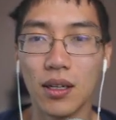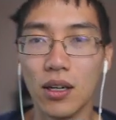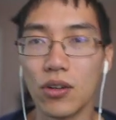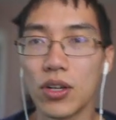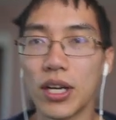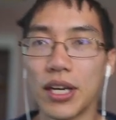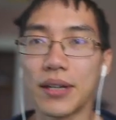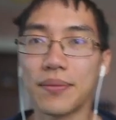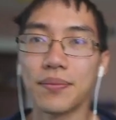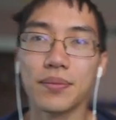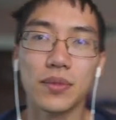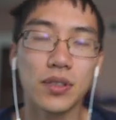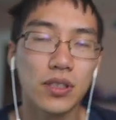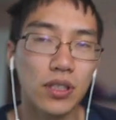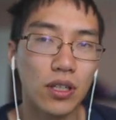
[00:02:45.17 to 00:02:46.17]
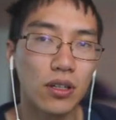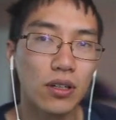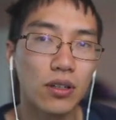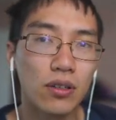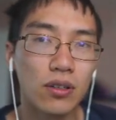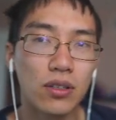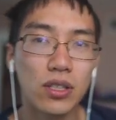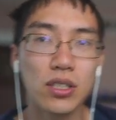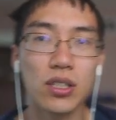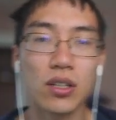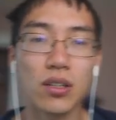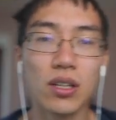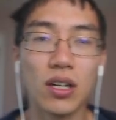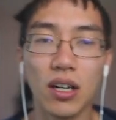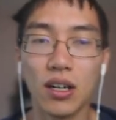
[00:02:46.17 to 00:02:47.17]
Okay, so to
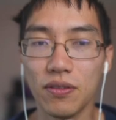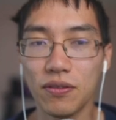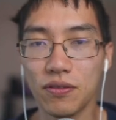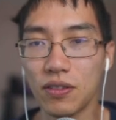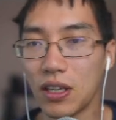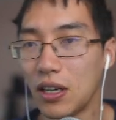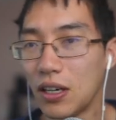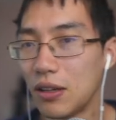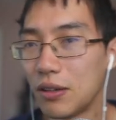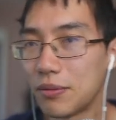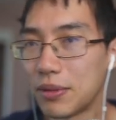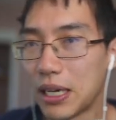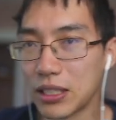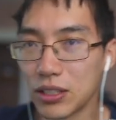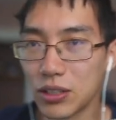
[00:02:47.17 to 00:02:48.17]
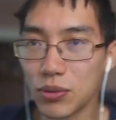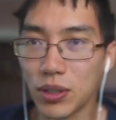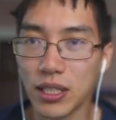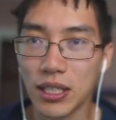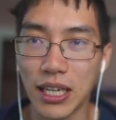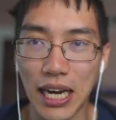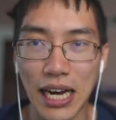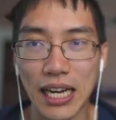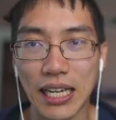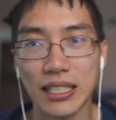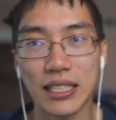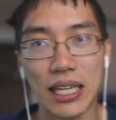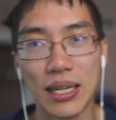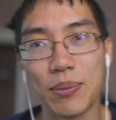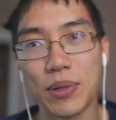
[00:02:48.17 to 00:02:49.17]
start off, I just want to
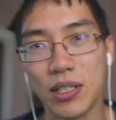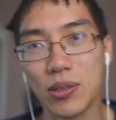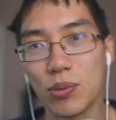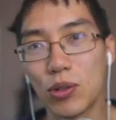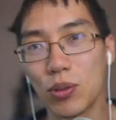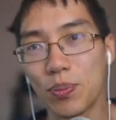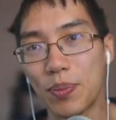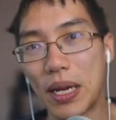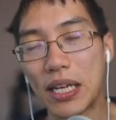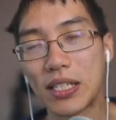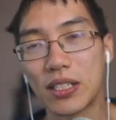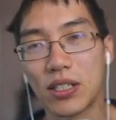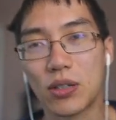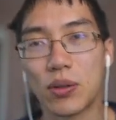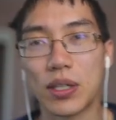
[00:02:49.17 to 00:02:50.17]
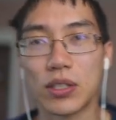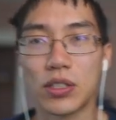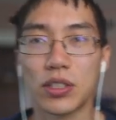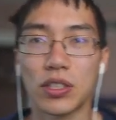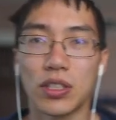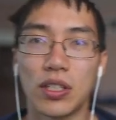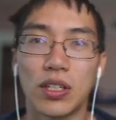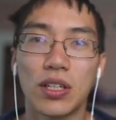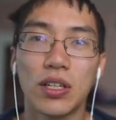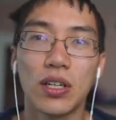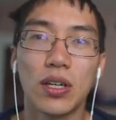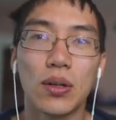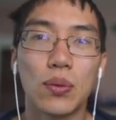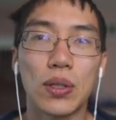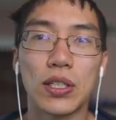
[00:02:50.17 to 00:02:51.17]
ask a much more basic question,
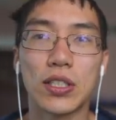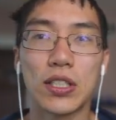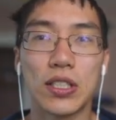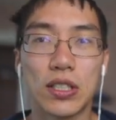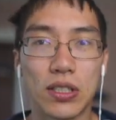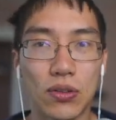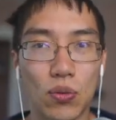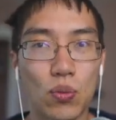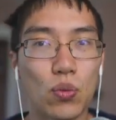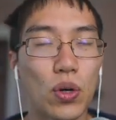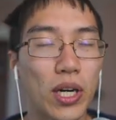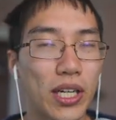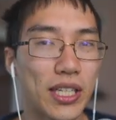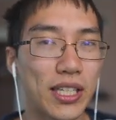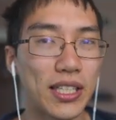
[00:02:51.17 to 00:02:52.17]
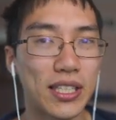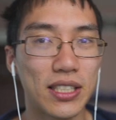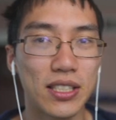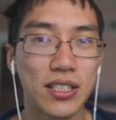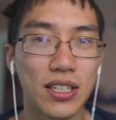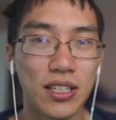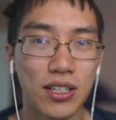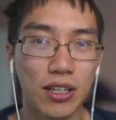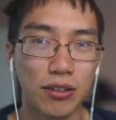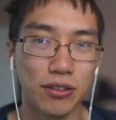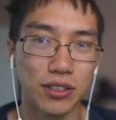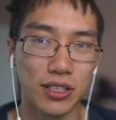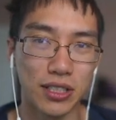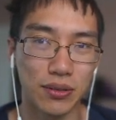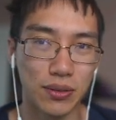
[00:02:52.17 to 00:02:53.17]
which is, what is concurrency?